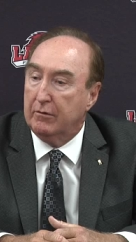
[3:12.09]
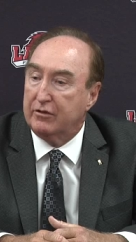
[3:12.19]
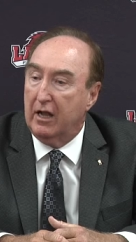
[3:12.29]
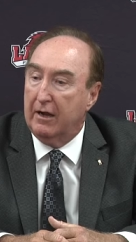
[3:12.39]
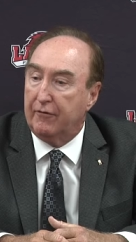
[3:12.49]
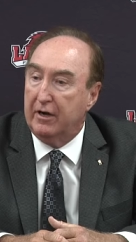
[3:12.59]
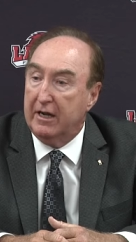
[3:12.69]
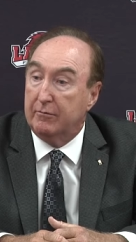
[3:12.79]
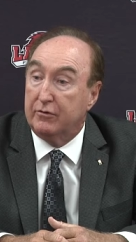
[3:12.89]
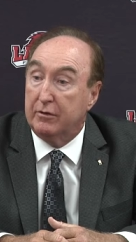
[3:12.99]
it was time for
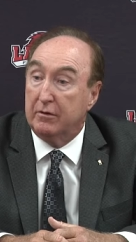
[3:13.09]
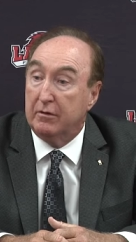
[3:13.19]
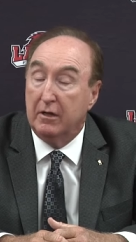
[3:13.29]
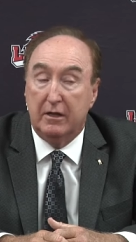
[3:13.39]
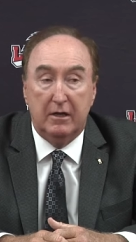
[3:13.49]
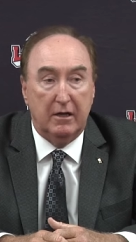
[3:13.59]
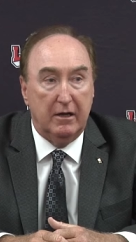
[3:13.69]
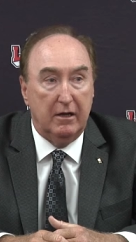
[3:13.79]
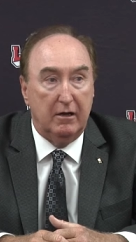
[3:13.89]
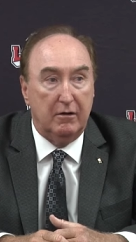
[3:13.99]
him to
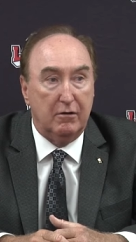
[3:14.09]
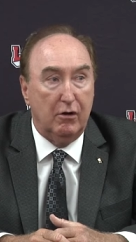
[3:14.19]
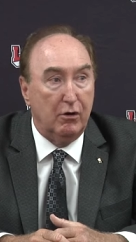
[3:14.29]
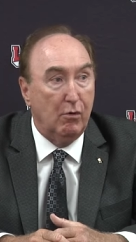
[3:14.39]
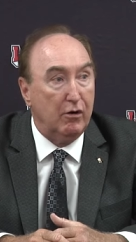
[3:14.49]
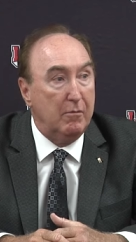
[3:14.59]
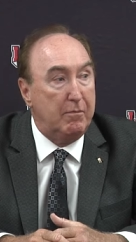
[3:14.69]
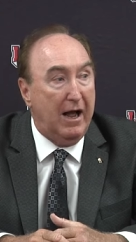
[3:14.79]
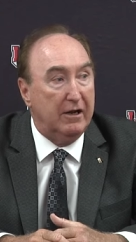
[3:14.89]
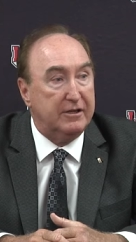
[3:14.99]
uh, go to work in
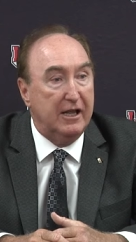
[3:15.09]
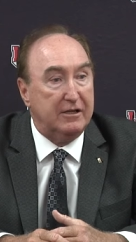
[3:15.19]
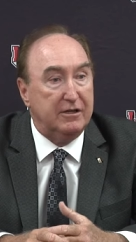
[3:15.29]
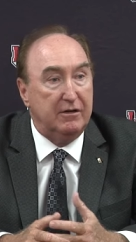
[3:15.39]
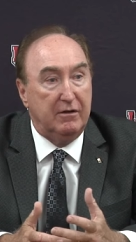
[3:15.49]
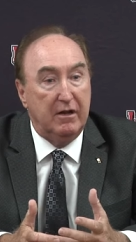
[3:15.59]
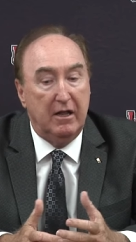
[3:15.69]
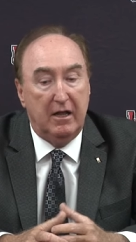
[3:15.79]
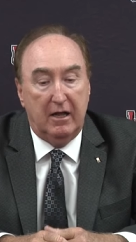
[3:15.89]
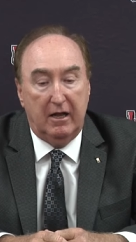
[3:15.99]
politics, and
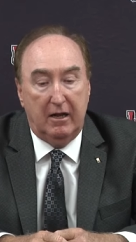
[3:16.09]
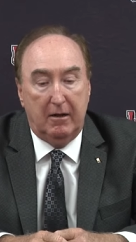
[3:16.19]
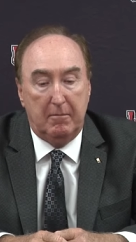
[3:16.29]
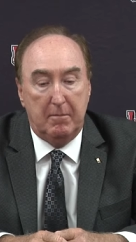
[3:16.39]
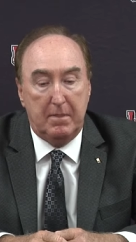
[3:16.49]
uh,